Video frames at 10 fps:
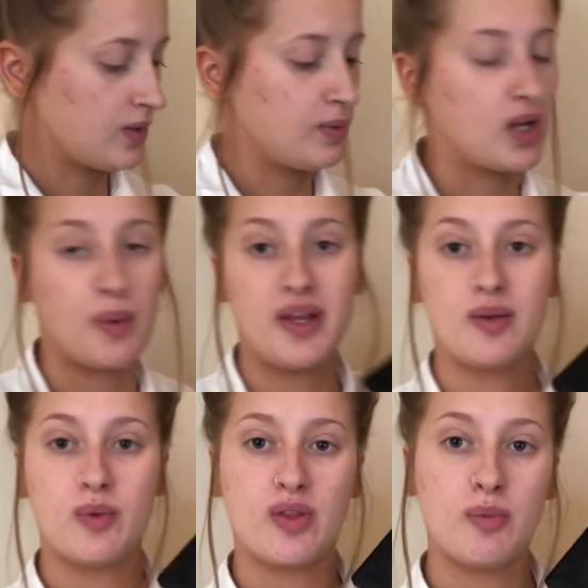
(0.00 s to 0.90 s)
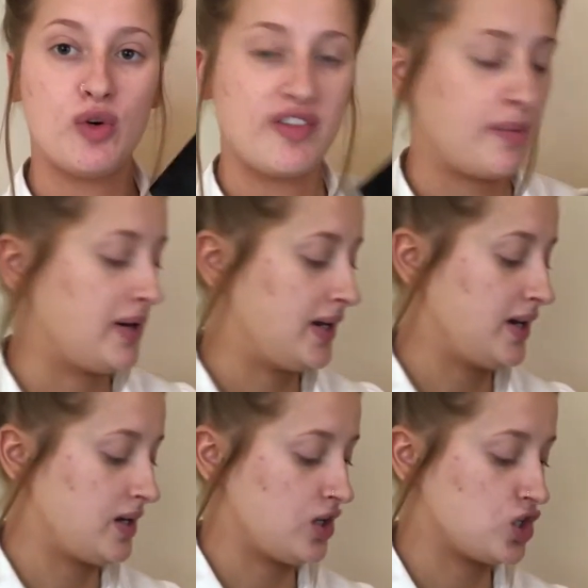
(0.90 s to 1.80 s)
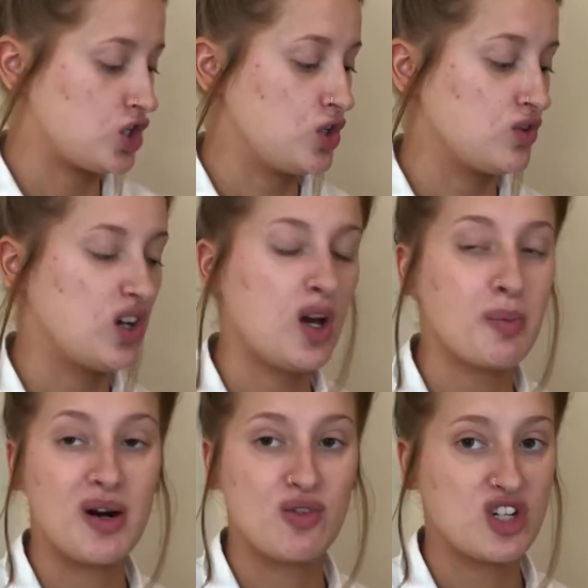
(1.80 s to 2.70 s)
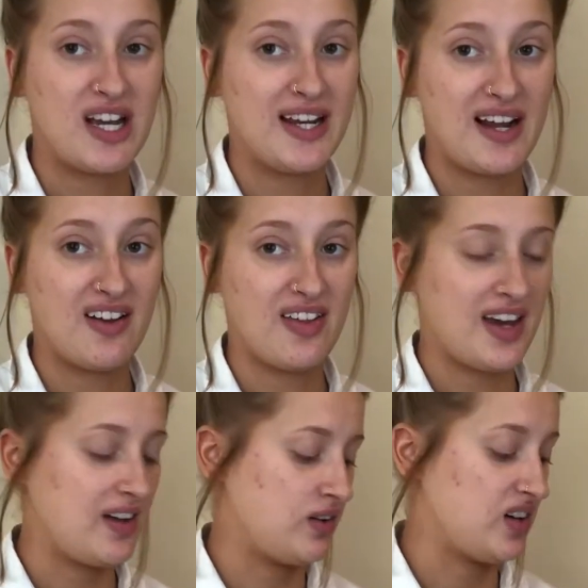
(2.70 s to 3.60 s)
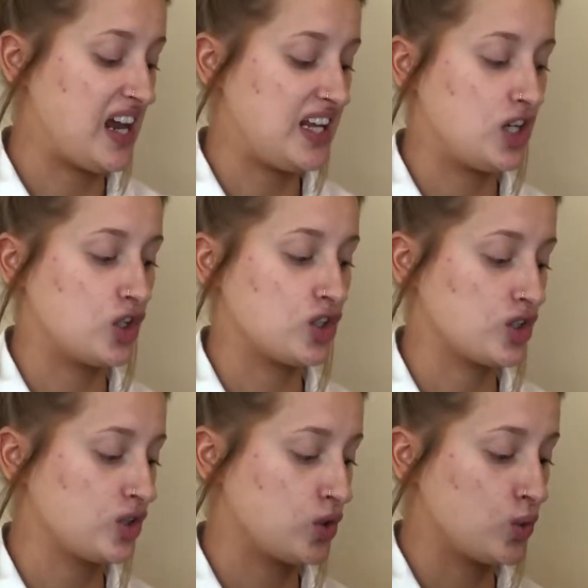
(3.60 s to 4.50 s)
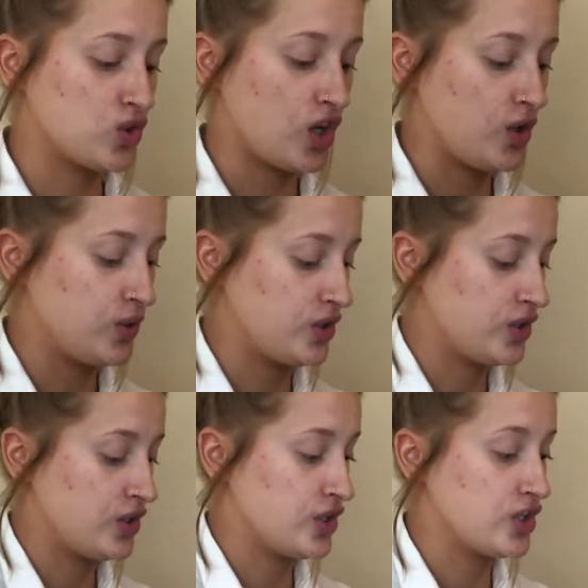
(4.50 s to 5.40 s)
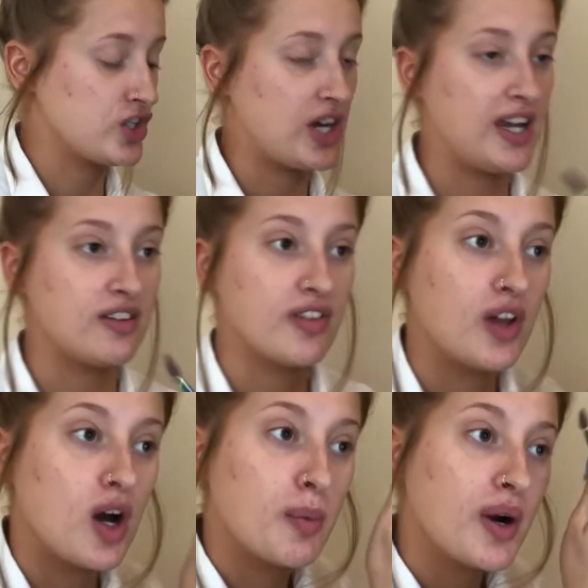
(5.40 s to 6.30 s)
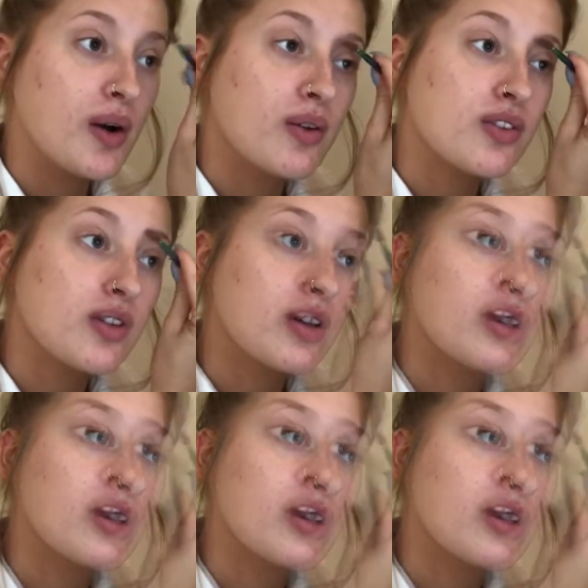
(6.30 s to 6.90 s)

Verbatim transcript: I'm going to go in with the Morphe palette and I just use a light brown shade out of there, any good cool tone shade for the eyebrows.